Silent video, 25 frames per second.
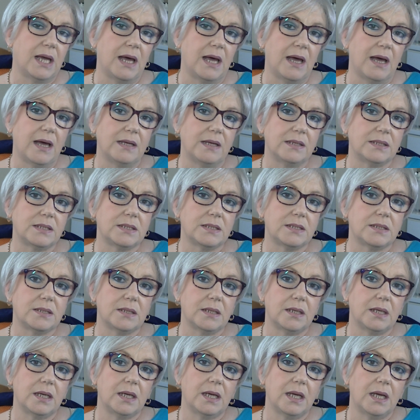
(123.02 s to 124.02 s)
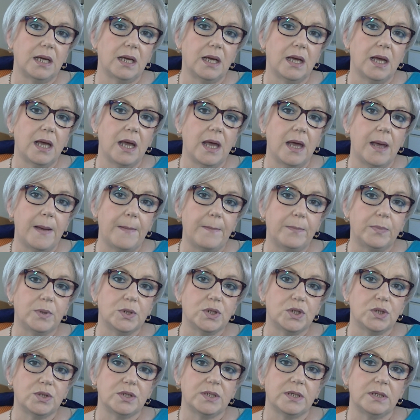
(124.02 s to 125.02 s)
at
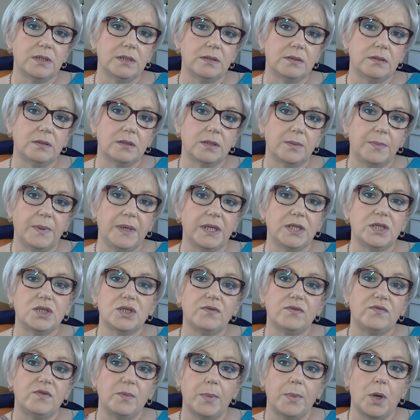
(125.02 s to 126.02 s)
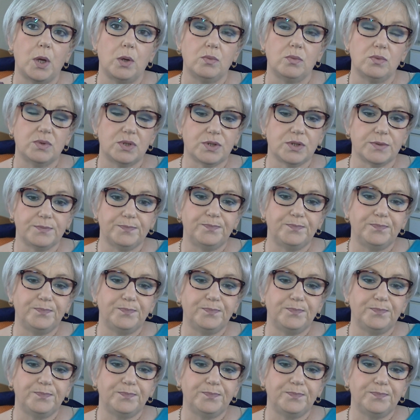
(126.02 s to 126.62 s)
producing the pictures of the bones.